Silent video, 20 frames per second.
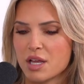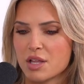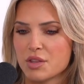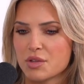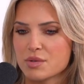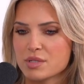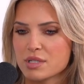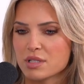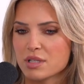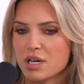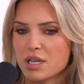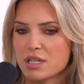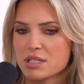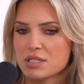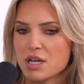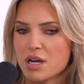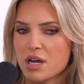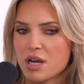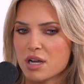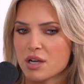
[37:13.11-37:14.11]
there was a lot of
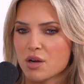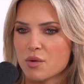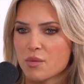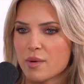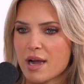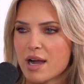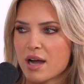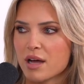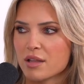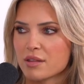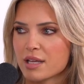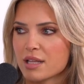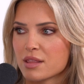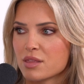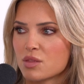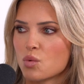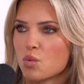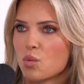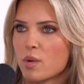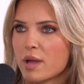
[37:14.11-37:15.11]
talk around
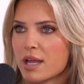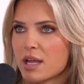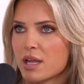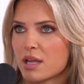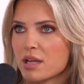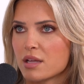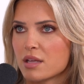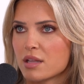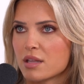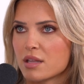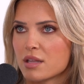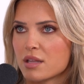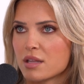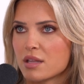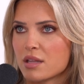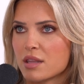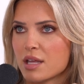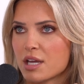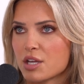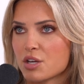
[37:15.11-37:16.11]
like the way
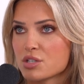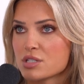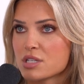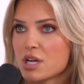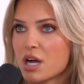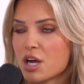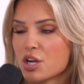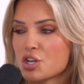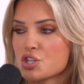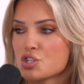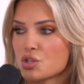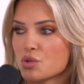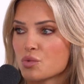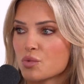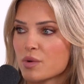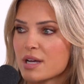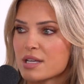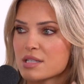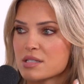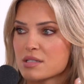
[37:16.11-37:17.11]
that your tongue should
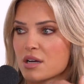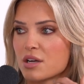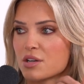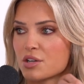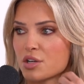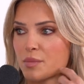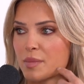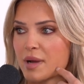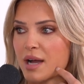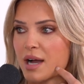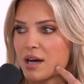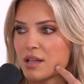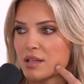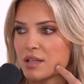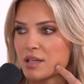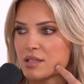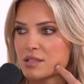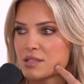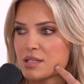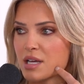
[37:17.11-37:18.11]
rest on your
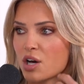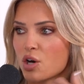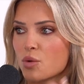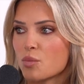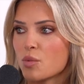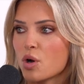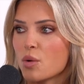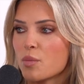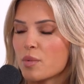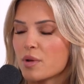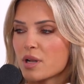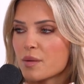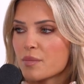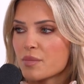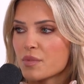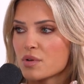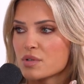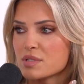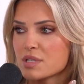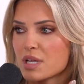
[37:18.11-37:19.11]
palate to help open
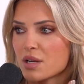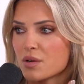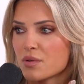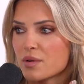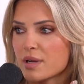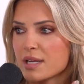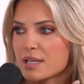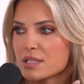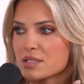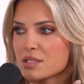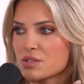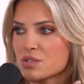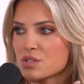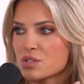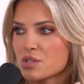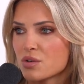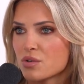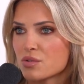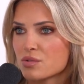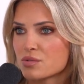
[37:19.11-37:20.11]
up those airways.
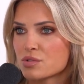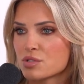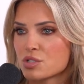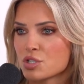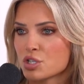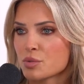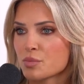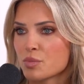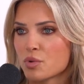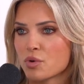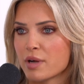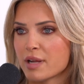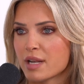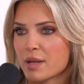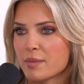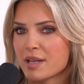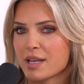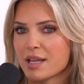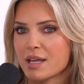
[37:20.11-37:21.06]
So to your point, I mean,